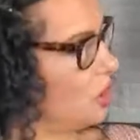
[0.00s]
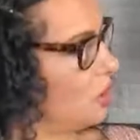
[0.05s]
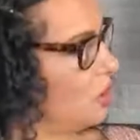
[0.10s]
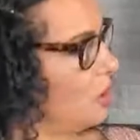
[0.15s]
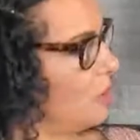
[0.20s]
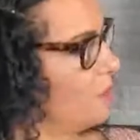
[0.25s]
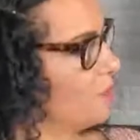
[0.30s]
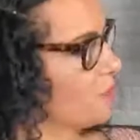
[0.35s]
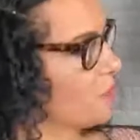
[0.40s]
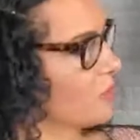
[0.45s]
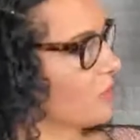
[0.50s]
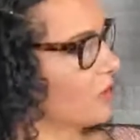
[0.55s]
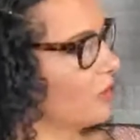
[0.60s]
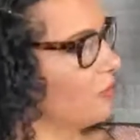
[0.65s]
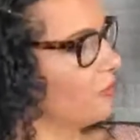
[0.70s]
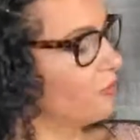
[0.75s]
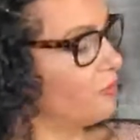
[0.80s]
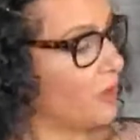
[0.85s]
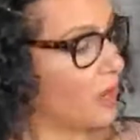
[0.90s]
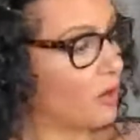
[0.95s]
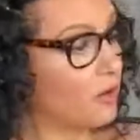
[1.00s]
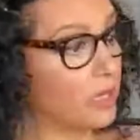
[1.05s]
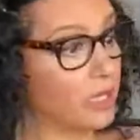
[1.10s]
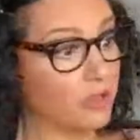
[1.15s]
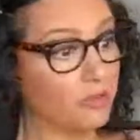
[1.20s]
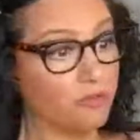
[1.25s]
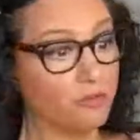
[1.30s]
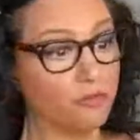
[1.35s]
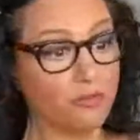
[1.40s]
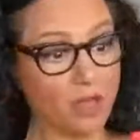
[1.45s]
sugar,
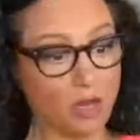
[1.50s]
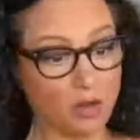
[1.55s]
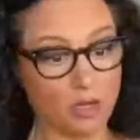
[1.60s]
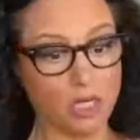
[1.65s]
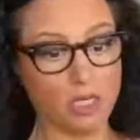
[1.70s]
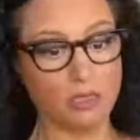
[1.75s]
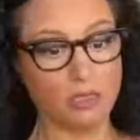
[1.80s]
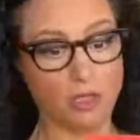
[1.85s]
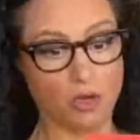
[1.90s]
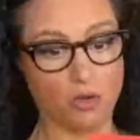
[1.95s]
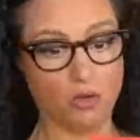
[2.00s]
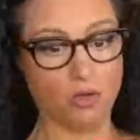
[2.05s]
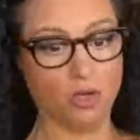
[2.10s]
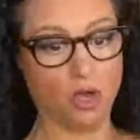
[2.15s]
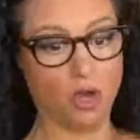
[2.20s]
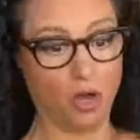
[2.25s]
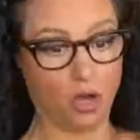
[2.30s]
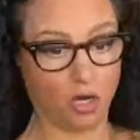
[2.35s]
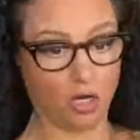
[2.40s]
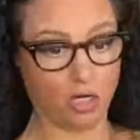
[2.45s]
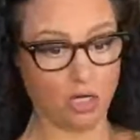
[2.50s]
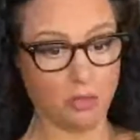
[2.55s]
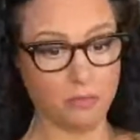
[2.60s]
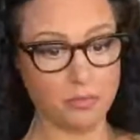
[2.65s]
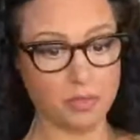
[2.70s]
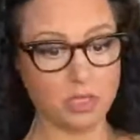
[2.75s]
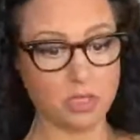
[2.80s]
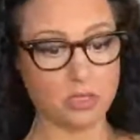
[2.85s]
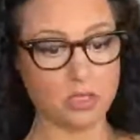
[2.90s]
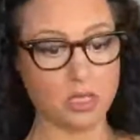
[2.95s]
very, very low
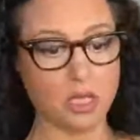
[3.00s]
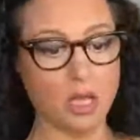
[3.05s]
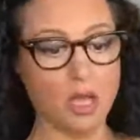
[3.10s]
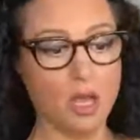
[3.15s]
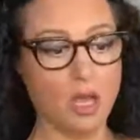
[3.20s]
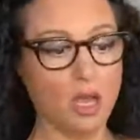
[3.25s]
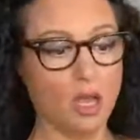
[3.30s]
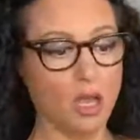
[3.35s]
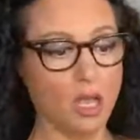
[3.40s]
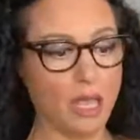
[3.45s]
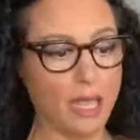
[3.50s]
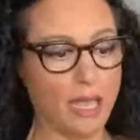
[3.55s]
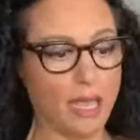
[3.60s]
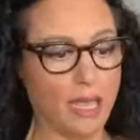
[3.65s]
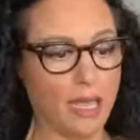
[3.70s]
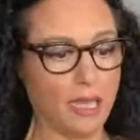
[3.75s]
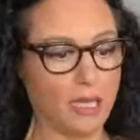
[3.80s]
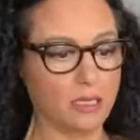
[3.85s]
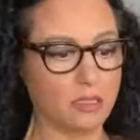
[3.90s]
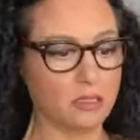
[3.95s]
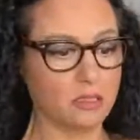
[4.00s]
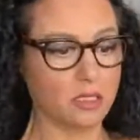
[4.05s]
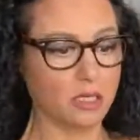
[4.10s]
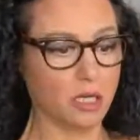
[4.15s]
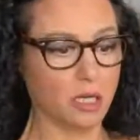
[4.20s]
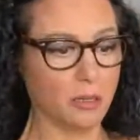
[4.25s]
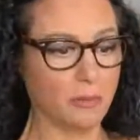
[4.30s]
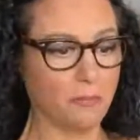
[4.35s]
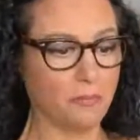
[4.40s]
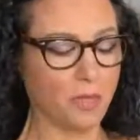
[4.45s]
carbs.
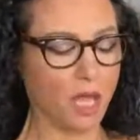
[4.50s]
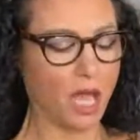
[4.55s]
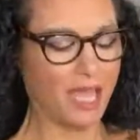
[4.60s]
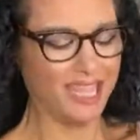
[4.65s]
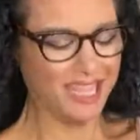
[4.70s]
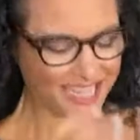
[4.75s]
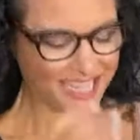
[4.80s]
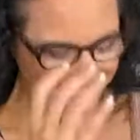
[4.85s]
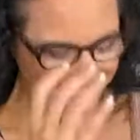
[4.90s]
And